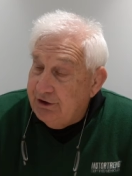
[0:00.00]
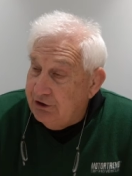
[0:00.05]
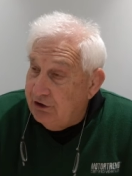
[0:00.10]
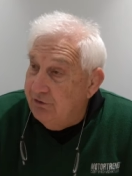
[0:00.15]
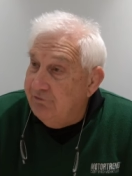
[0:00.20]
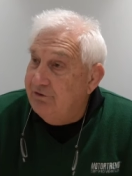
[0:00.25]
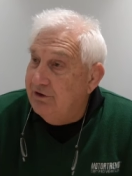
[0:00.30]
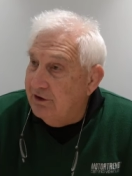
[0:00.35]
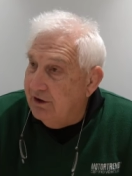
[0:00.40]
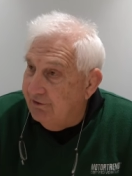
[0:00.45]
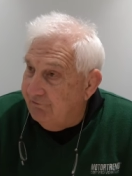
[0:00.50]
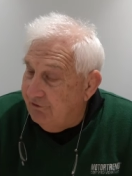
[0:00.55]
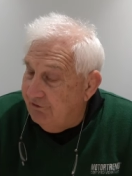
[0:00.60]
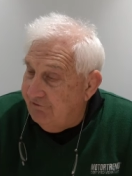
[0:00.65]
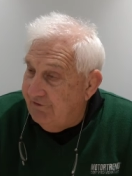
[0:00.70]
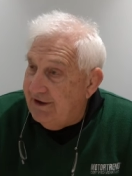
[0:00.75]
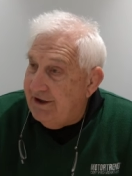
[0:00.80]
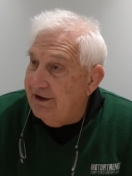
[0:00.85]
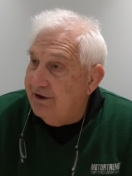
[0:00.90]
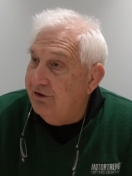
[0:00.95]
You've delivered
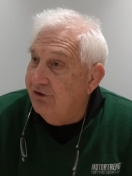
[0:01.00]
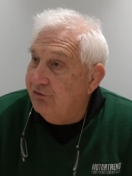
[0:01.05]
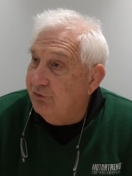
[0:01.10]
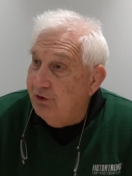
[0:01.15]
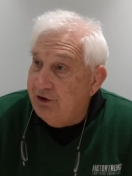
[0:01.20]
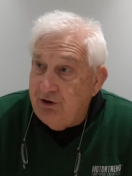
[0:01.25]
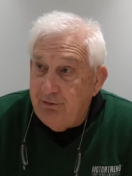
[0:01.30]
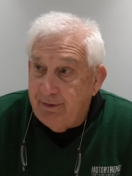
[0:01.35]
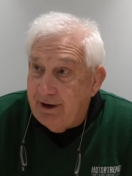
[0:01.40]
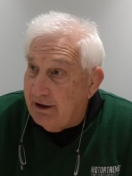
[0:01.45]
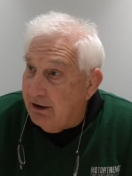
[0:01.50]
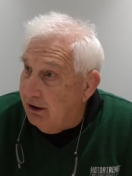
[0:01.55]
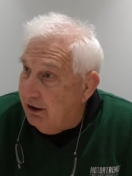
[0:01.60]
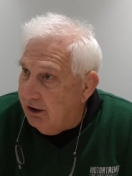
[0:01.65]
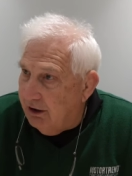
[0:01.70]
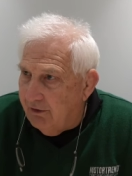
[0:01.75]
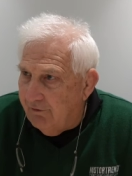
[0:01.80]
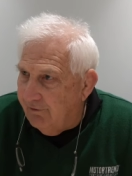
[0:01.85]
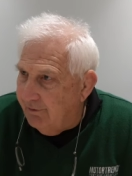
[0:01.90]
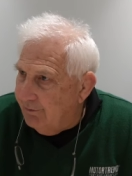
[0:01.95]
vehicles where you made
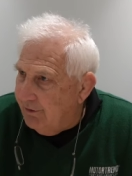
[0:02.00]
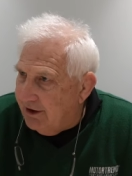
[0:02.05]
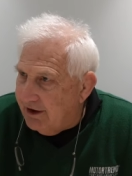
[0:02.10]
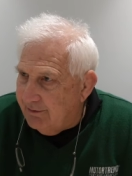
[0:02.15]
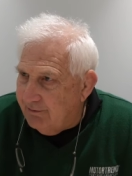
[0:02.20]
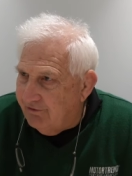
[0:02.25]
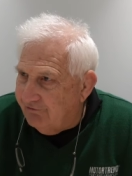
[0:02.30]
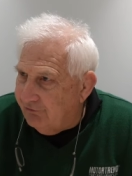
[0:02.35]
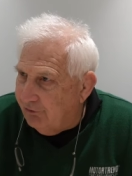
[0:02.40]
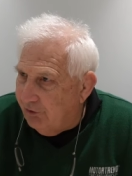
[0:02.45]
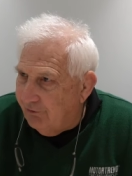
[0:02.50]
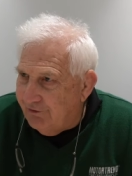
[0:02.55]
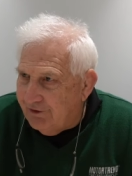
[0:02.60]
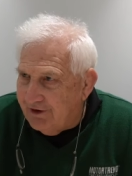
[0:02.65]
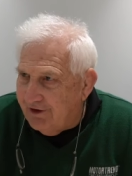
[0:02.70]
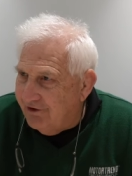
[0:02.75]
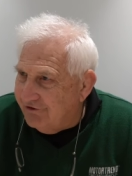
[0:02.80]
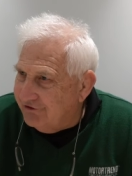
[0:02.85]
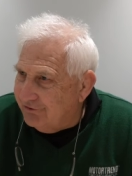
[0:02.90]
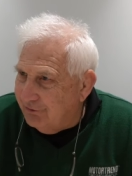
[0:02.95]
all the money before and the
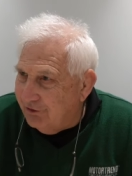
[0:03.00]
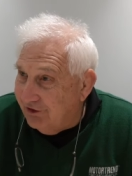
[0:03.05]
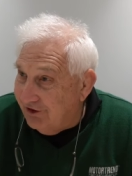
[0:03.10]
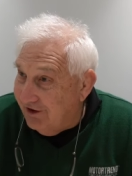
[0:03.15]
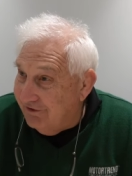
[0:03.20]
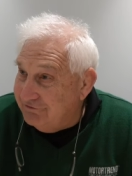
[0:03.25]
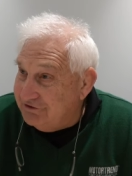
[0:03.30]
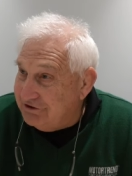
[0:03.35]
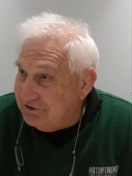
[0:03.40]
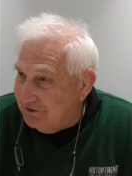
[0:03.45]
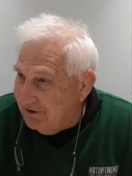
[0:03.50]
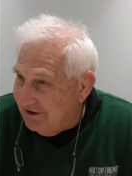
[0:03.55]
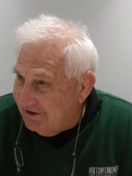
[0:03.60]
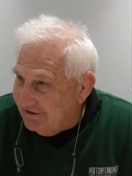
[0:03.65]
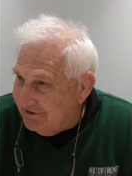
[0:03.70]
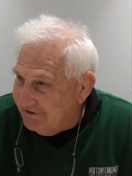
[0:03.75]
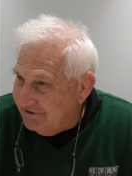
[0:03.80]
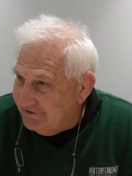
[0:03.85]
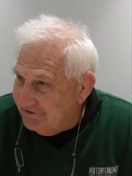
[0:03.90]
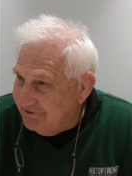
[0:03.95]
customer loved you,
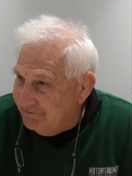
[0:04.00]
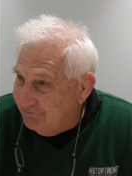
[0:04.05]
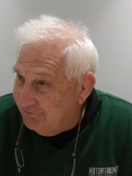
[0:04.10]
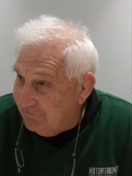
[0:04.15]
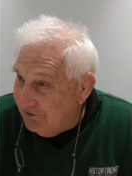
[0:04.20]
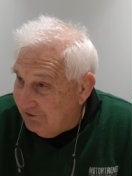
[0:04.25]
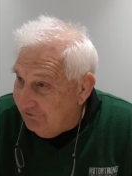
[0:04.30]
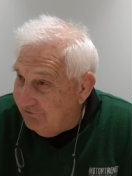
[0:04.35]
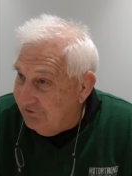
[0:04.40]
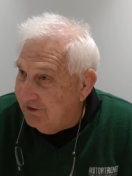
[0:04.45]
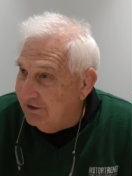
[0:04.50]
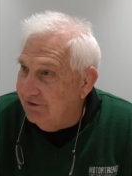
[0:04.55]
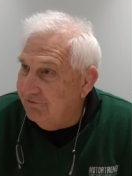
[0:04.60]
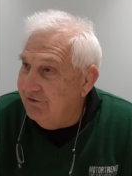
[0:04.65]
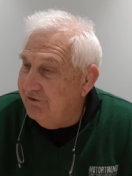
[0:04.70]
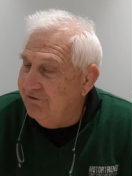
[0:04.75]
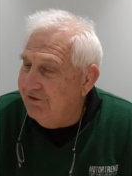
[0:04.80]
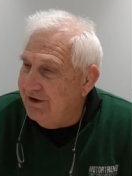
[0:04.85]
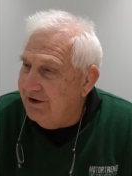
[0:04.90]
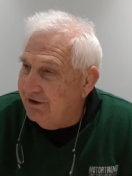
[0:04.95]
right? Mm-hmm. You've
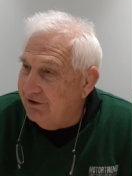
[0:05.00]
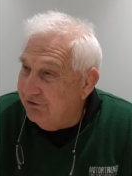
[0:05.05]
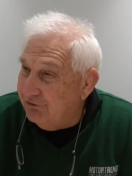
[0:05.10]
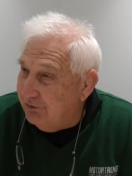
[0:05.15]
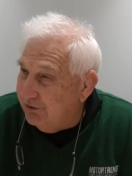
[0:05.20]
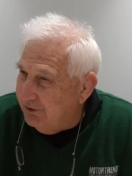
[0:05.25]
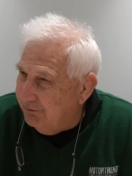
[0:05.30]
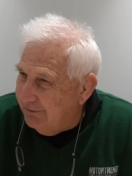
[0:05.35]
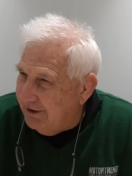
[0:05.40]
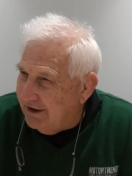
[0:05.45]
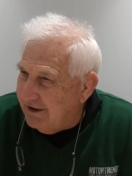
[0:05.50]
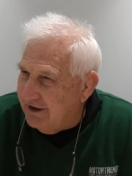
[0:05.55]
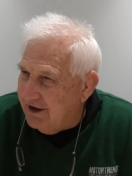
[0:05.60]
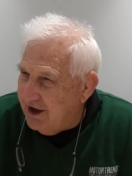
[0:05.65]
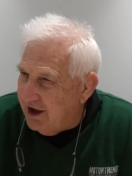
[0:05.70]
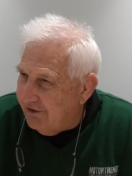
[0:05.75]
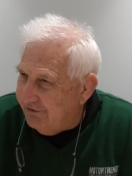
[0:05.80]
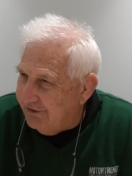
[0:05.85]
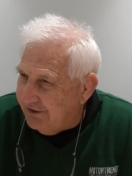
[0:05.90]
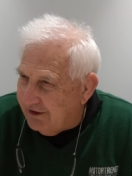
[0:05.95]
delivered vehicles where you made
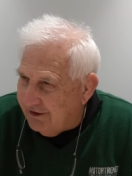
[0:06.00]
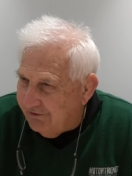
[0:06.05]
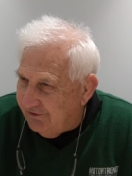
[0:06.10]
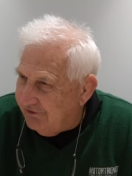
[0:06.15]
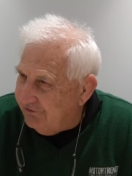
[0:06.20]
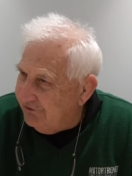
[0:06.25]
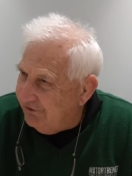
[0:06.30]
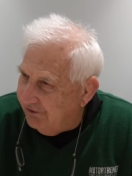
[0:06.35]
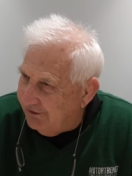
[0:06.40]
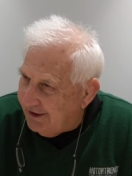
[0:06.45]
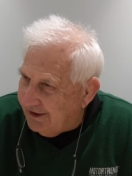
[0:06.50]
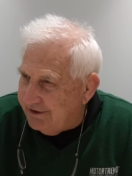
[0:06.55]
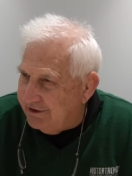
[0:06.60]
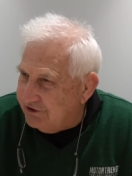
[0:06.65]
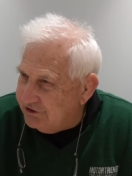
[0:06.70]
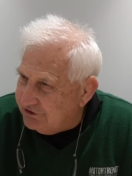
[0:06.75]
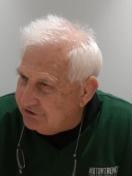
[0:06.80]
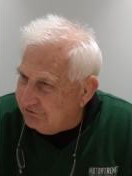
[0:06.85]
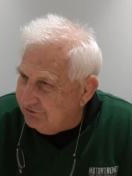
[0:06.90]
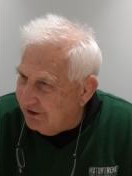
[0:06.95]
nothing and they still
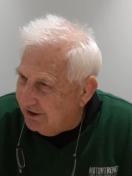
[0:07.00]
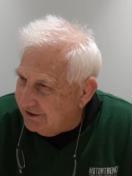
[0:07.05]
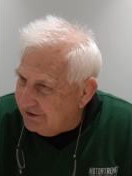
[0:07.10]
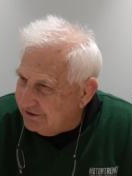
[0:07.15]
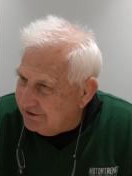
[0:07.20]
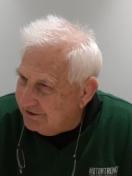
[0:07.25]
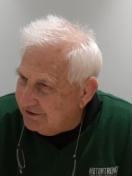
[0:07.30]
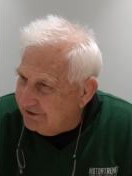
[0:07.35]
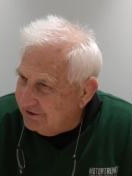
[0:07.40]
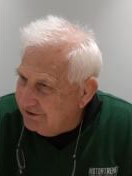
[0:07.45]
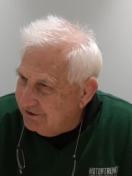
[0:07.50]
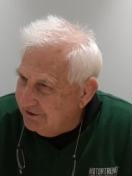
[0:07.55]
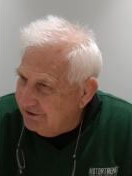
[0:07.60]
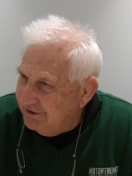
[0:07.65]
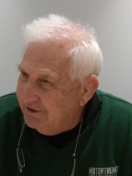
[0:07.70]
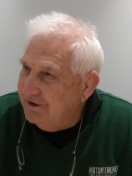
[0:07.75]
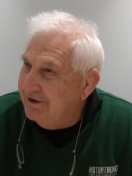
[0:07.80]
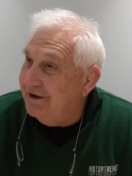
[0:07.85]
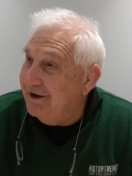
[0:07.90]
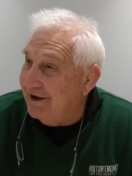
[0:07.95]
hated you, right?
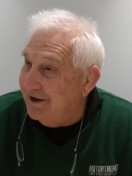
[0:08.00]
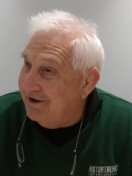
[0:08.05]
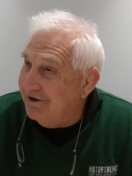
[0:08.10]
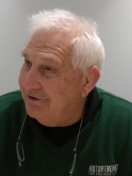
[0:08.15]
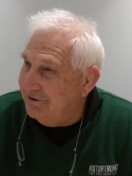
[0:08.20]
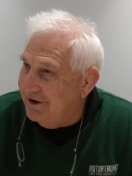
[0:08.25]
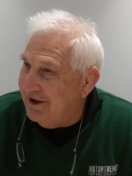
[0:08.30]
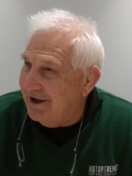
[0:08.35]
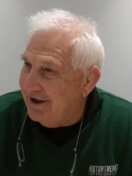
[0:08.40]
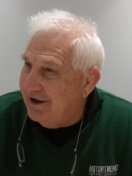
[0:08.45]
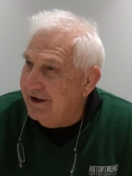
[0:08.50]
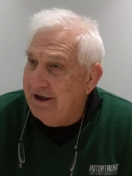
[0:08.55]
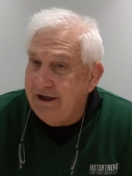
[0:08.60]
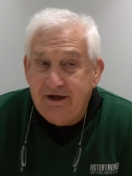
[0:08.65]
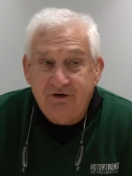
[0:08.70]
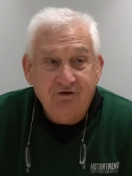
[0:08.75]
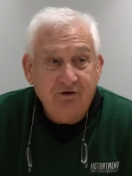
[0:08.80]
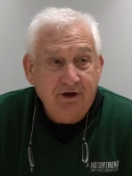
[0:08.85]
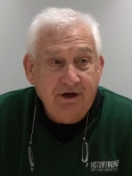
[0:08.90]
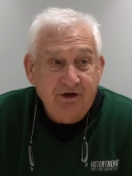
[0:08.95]
Mm-hmm. Yeah, okay.
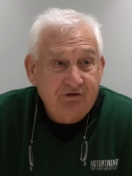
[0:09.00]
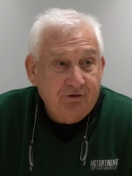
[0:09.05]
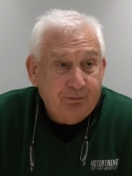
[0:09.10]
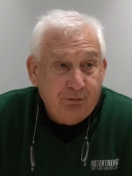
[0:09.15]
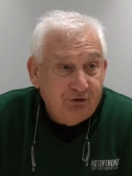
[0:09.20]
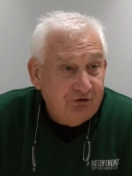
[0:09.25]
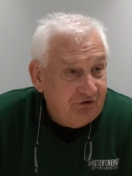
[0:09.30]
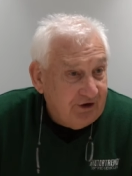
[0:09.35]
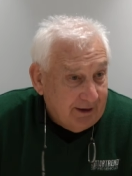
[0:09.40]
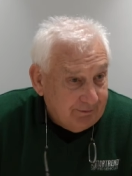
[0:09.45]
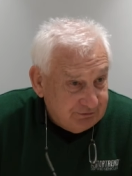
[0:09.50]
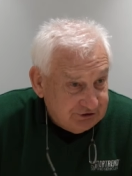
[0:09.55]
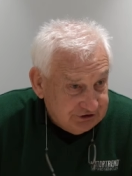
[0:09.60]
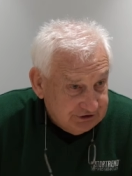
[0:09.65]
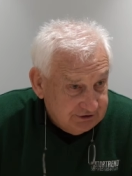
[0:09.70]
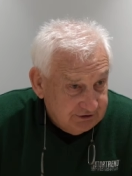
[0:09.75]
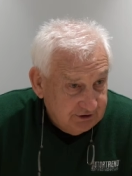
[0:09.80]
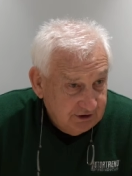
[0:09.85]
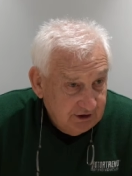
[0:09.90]
It's, it's a perception.